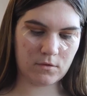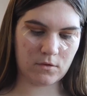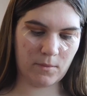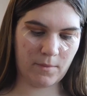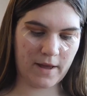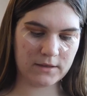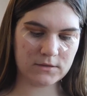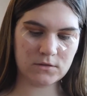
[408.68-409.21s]

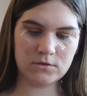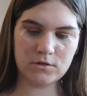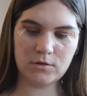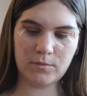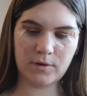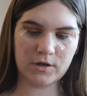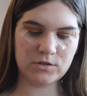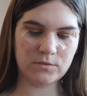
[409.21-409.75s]
It packs onto the
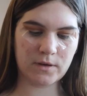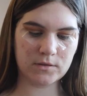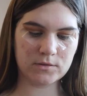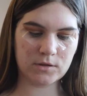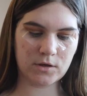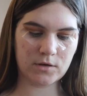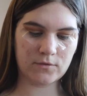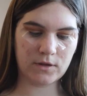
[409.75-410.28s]
brush well,
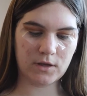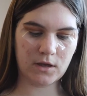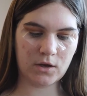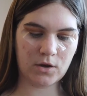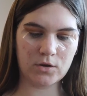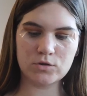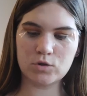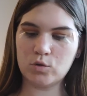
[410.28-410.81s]
so hopefully it
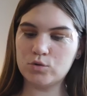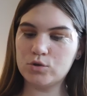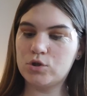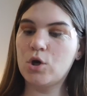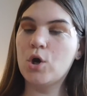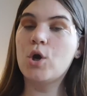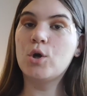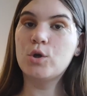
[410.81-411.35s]
goes on
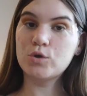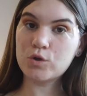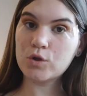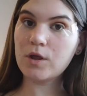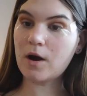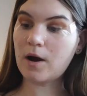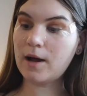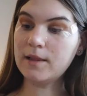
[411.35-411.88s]
to
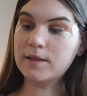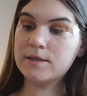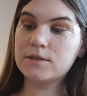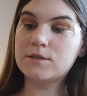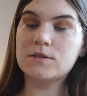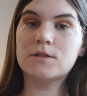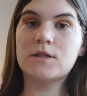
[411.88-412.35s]
the eyelid.